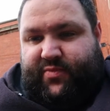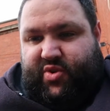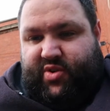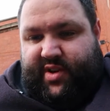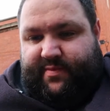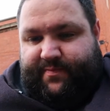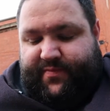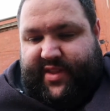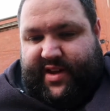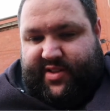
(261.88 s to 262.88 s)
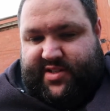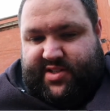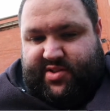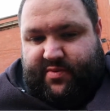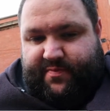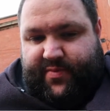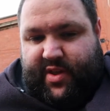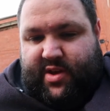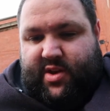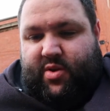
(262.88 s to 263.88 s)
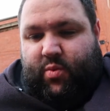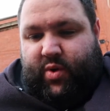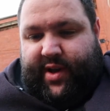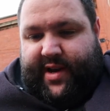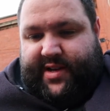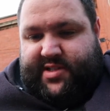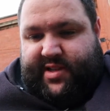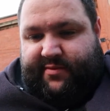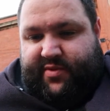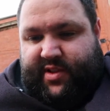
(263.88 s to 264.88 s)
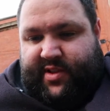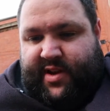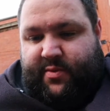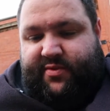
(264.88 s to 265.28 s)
Right, now this is done. We'll get our stamp for the day.